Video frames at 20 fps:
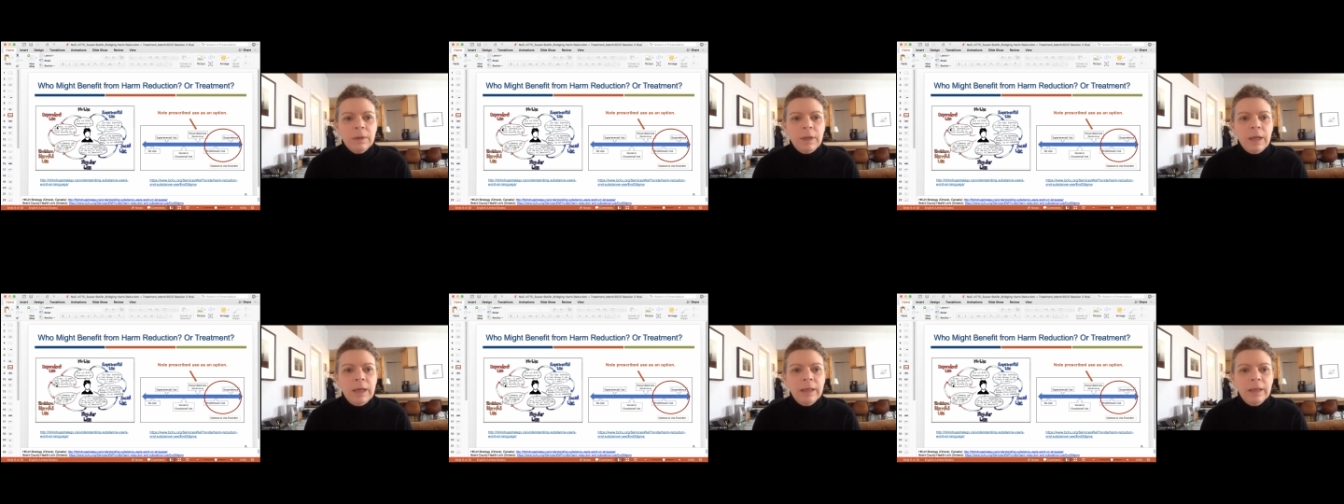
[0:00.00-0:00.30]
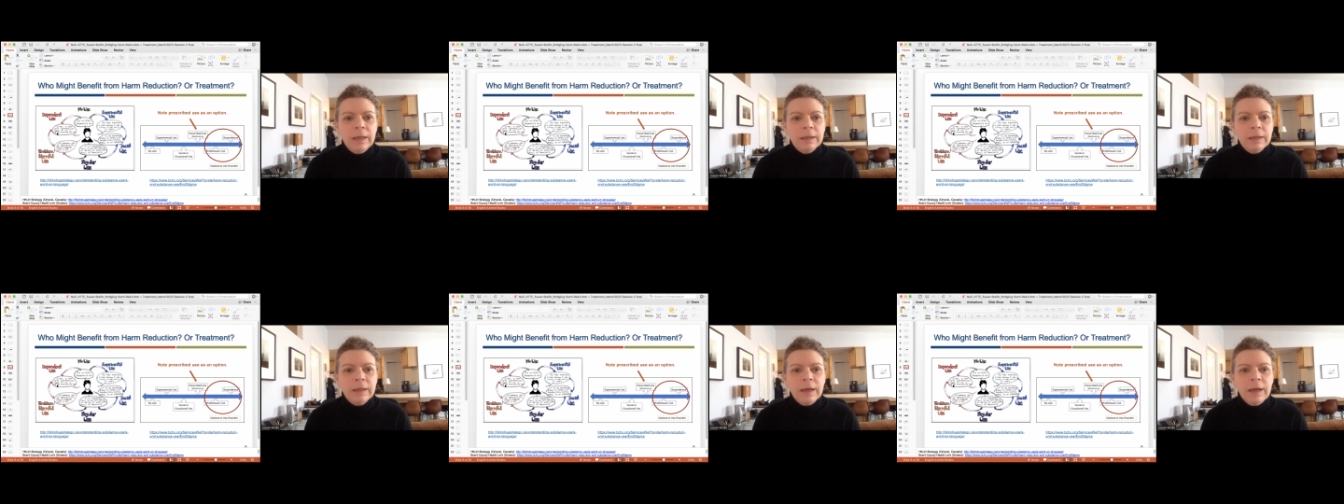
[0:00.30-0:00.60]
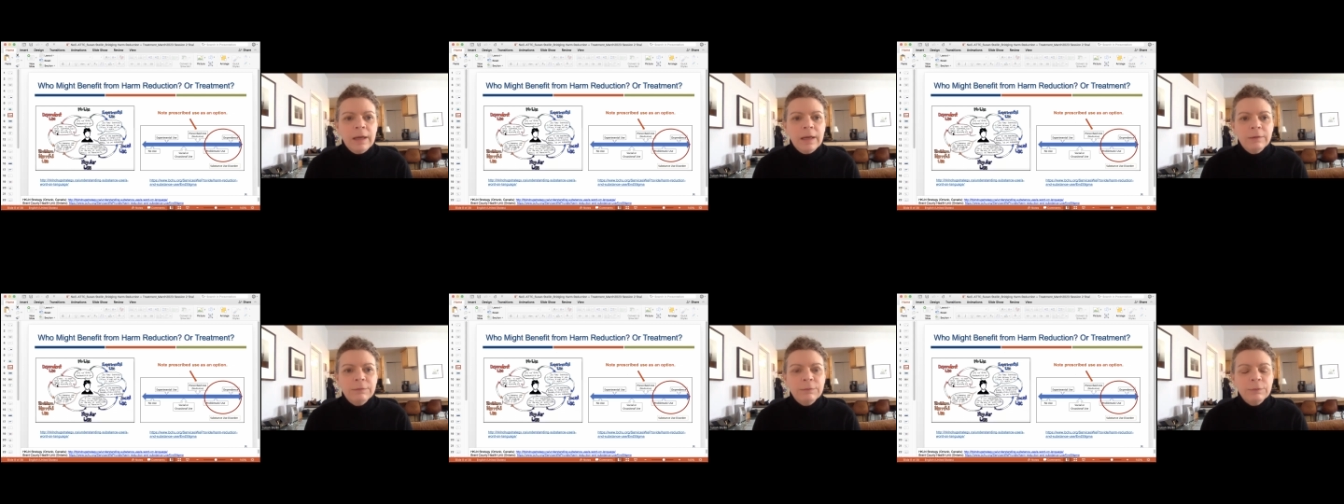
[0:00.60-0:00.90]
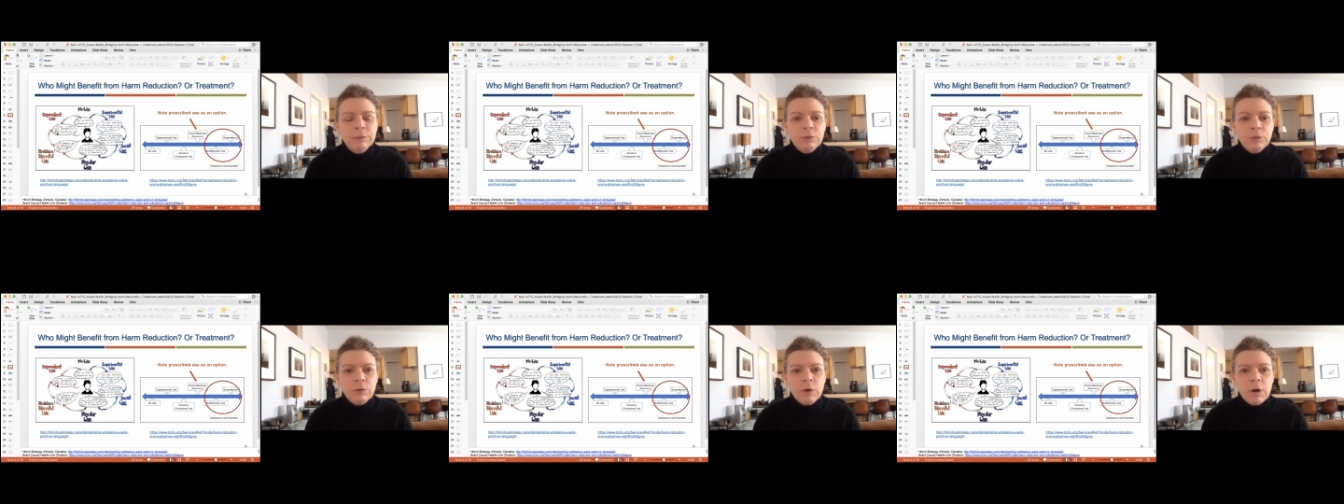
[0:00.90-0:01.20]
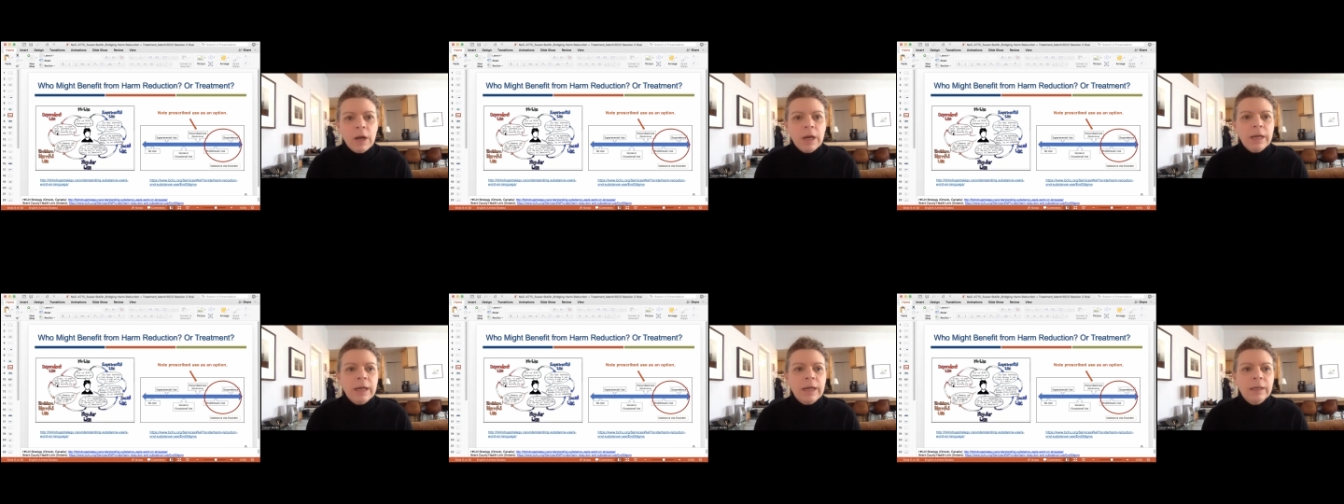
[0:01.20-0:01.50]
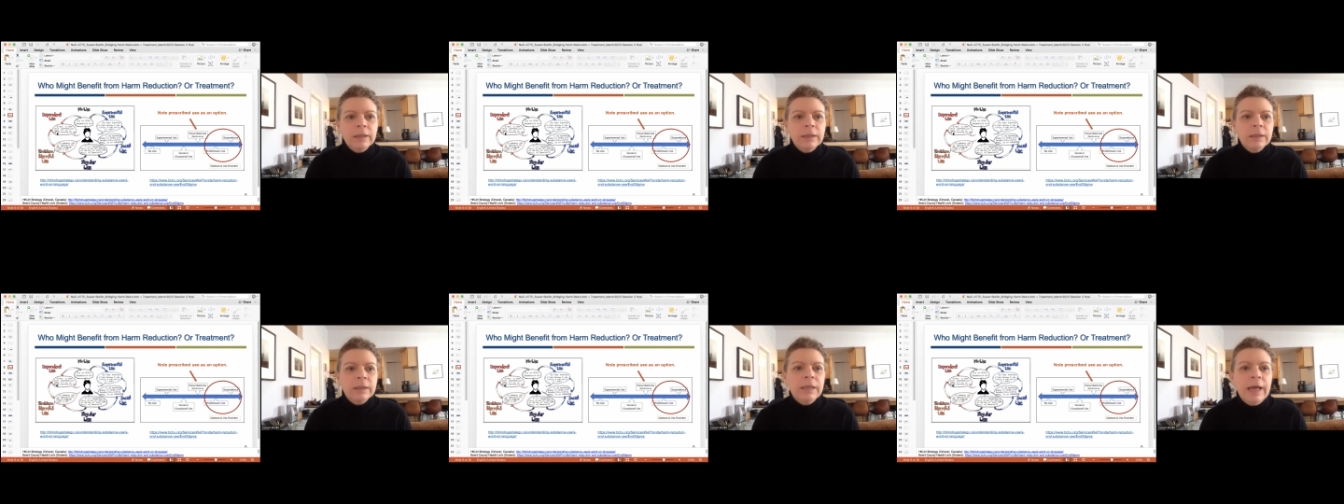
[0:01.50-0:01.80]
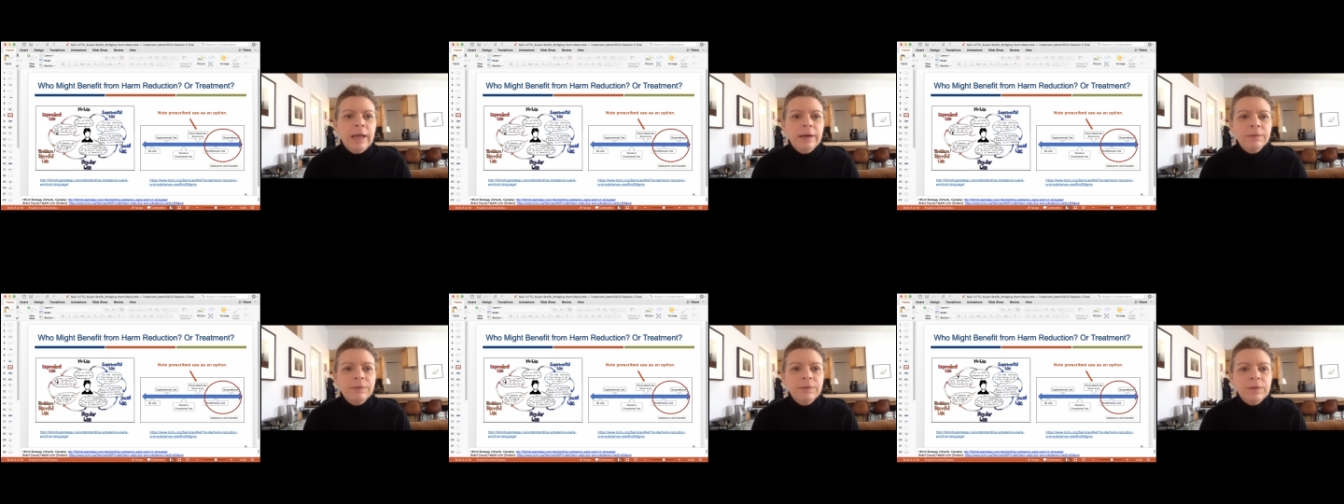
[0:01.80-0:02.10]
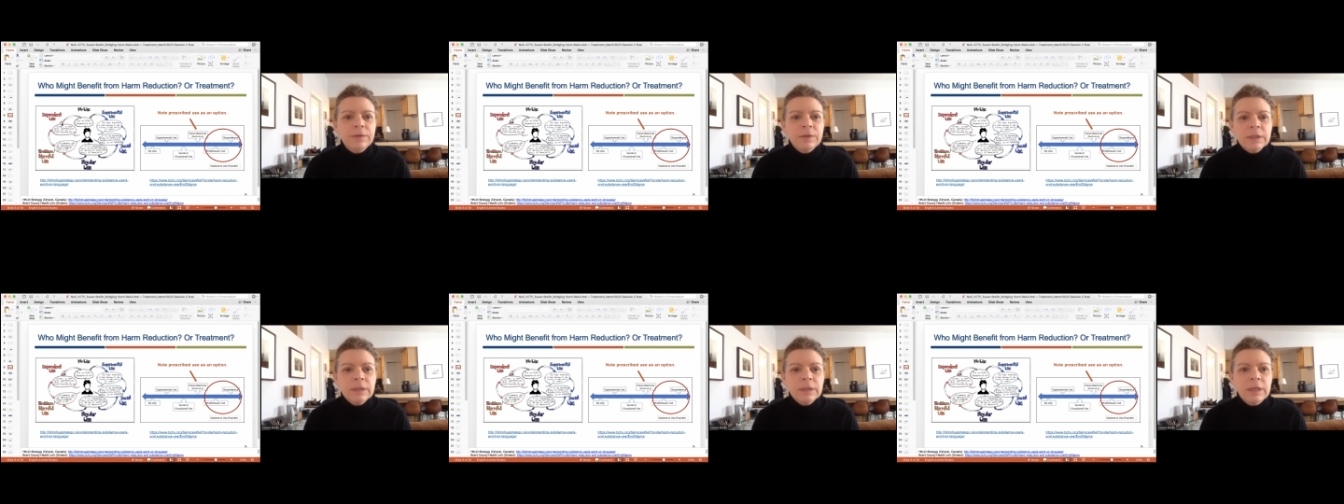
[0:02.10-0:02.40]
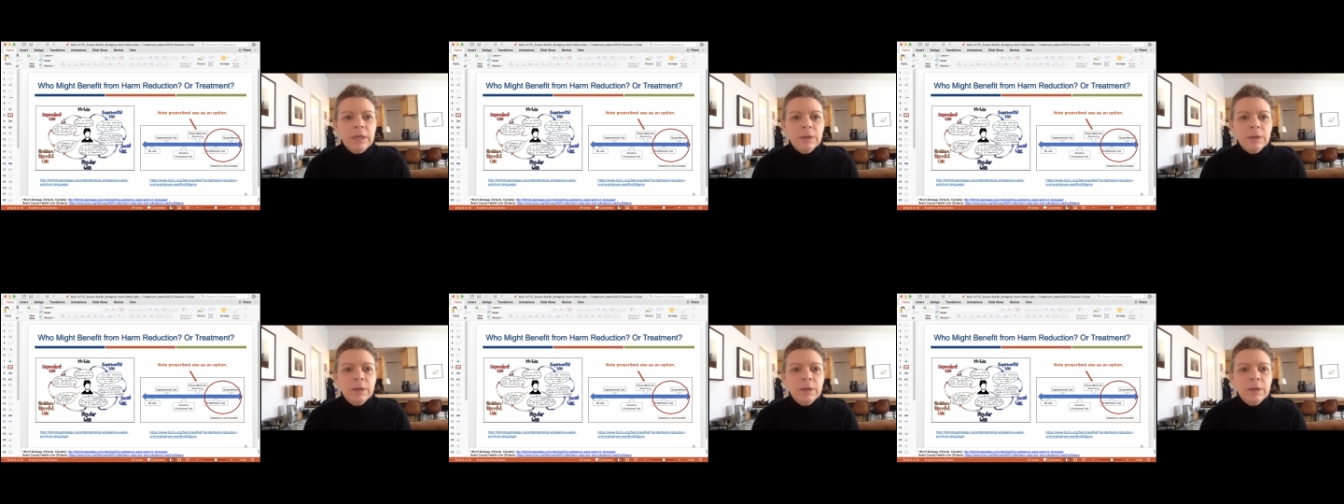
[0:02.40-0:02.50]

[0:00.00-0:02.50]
I like the kind of drawing on the left,